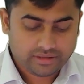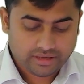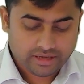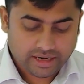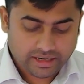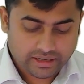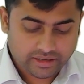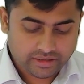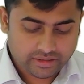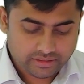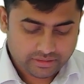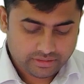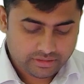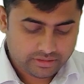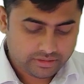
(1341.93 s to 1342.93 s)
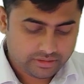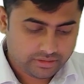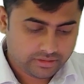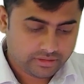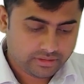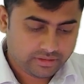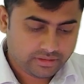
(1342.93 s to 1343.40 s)
and
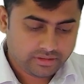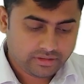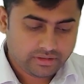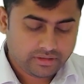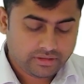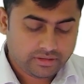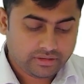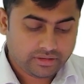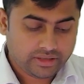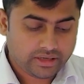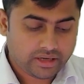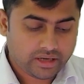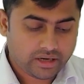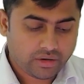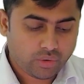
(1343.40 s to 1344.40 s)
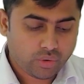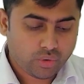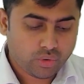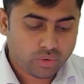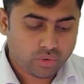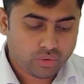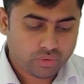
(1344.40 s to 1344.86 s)
there are
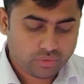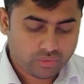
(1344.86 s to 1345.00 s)
no